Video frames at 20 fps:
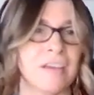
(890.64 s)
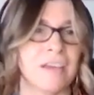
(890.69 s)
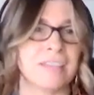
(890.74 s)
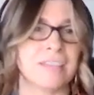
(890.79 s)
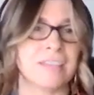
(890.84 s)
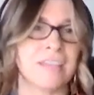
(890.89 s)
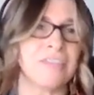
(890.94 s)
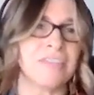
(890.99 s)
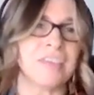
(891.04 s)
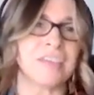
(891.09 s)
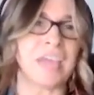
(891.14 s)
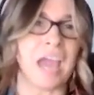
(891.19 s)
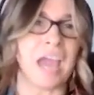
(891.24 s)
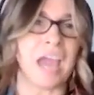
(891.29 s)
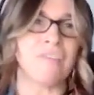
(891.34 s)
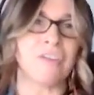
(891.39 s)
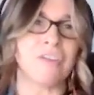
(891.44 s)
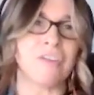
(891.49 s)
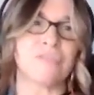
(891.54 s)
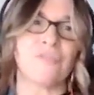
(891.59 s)
It's not the
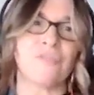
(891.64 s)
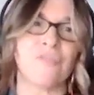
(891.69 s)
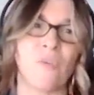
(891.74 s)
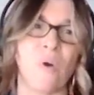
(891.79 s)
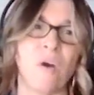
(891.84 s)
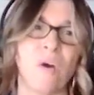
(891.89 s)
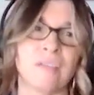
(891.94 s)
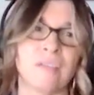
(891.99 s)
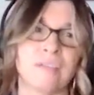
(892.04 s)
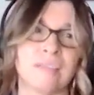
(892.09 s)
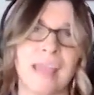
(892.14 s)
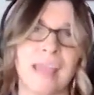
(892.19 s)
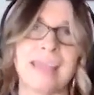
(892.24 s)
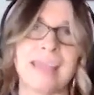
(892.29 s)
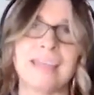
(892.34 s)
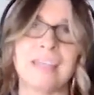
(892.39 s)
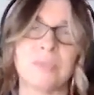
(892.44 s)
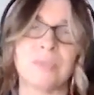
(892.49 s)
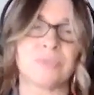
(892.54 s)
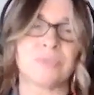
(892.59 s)
carrier's fault
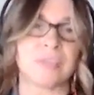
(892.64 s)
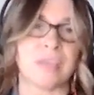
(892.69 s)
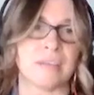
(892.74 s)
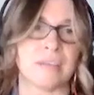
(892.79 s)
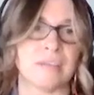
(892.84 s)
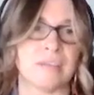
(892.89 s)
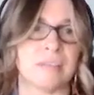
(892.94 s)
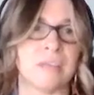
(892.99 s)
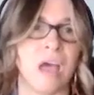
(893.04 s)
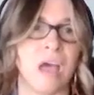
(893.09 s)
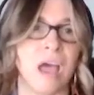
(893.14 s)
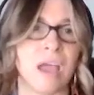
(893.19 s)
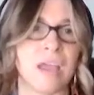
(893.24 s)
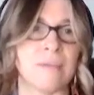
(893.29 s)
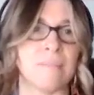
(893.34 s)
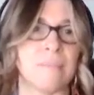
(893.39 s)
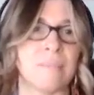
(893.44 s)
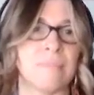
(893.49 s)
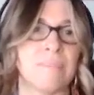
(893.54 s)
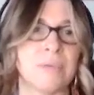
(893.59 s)
90% of the
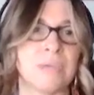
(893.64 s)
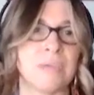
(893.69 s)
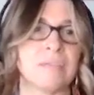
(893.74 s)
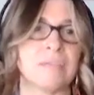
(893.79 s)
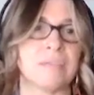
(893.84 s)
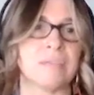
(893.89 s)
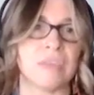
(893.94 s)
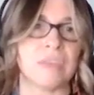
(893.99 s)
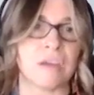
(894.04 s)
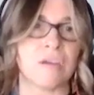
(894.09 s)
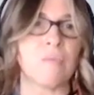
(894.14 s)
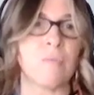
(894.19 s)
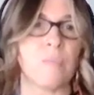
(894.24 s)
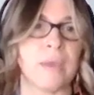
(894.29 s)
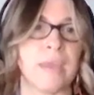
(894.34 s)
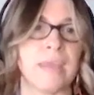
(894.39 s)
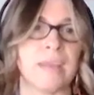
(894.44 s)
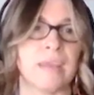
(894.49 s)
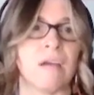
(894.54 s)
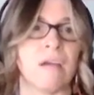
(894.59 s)
time, because they're
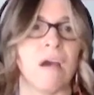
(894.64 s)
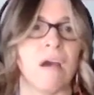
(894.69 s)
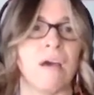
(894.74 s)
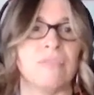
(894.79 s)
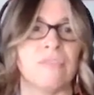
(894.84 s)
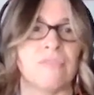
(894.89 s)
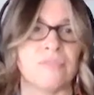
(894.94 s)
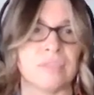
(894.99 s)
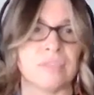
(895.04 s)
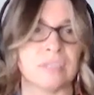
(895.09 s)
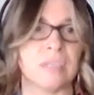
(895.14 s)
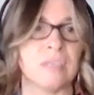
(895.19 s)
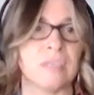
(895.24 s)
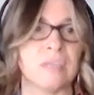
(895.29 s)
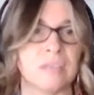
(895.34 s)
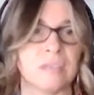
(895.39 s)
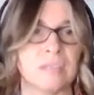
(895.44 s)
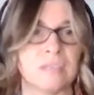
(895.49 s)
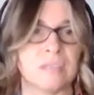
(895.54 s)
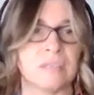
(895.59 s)
waiting on the
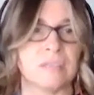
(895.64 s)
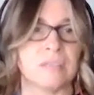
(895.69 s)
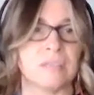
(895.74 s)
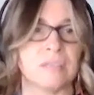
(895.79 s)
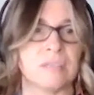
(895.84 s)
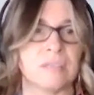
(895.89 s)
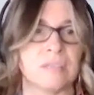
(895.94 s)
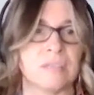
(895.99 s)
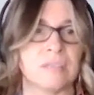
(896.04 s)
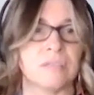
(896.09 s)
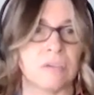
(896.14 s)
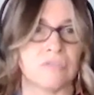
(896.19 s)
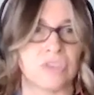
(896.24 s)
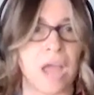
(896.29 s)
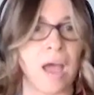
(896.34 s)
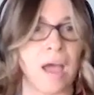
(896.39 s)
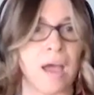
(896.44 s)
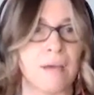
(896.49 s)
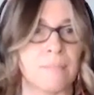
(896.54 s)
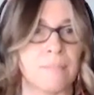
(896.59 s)
facilities to do their
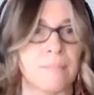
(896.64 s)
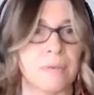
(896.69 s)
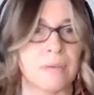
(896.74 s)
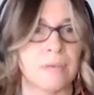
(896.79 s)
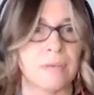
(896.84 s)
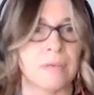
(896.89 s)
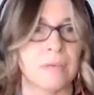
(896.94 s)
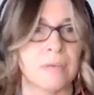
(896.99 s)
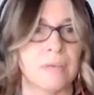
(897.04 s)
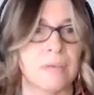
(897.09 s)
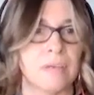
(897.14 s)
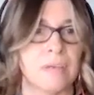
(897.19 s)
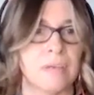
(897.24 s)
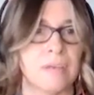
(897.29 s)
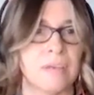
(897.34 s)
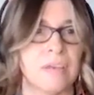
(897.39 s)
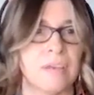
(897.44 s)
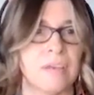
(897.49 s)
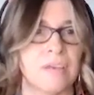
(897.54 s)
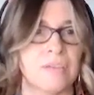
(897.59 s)
job.
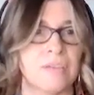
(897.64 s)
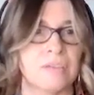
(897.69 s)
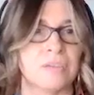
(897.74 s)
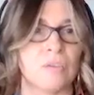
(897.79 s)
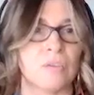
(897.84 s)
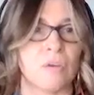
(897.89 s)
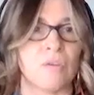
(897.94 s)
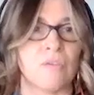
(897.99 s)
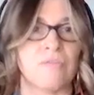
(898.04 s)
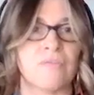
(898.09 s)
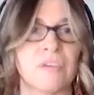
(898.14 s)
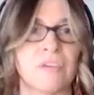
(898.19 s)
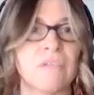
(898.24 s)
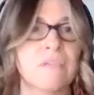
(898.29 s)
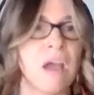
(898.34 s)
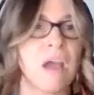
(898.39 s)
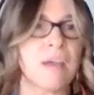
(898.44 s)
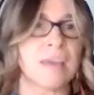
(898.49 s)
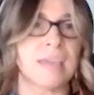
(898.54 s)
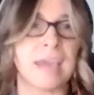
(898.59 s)
So if they're
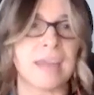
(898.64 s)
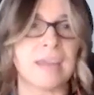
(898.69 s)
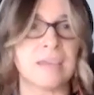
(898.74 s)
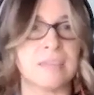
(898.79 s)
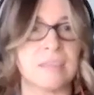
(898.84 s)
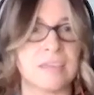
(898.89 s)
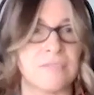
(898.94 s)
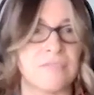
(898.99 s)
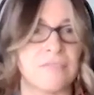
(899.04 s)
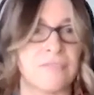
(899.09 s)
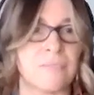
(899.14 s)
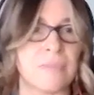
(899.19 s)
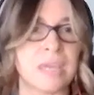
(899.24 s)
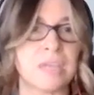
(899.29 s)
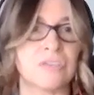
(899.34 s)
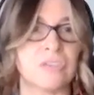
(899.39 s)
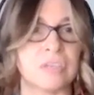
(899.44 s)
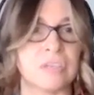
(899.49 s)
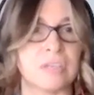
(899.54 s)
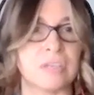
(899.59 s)
not getting the
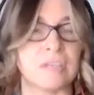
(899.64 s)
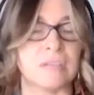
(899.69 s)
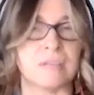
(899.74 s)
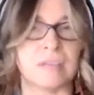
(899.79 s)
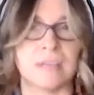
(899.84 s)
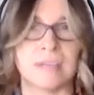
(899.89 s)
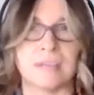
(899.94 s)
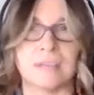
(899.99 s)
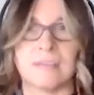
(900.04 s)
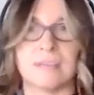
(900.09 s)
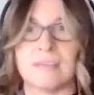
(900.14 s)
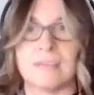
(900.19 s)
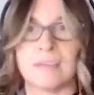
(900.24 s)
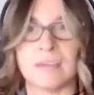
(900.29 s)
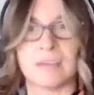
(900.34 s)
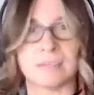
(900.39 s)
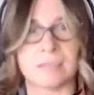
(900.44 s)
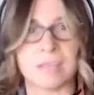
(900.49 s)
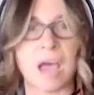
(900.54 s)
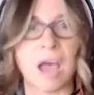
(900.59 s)
information in
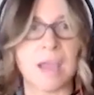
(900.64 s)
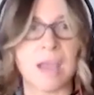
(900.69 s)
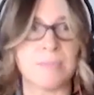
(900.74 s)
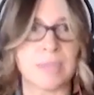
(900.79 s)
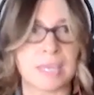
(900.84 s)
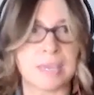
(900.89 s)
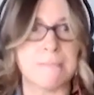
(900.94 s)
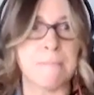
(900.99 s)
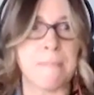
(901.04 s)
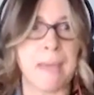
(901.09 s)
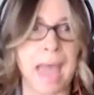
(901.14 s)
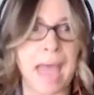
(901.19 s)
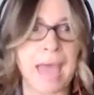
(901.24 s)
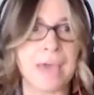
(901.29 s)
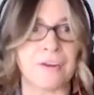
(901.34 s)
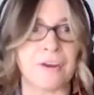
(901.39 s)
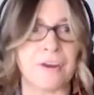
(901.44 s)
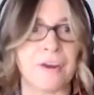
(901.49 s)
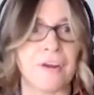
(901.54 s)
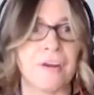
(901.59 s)
a timely
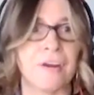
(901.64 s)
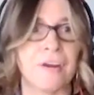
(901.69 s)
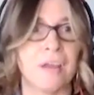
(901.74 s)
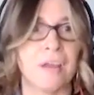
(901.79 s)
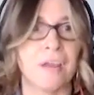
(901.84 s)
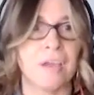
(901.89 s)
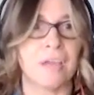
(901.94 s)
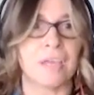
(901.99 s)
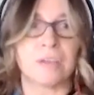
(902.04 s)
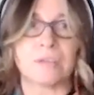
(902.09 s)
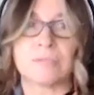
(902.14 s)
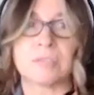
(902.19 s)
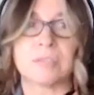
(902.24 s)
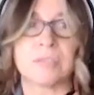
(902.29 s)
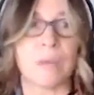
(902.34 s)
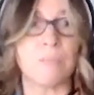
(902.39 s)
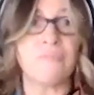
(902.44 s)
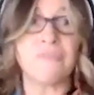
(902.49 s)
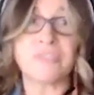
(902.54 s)
manner, some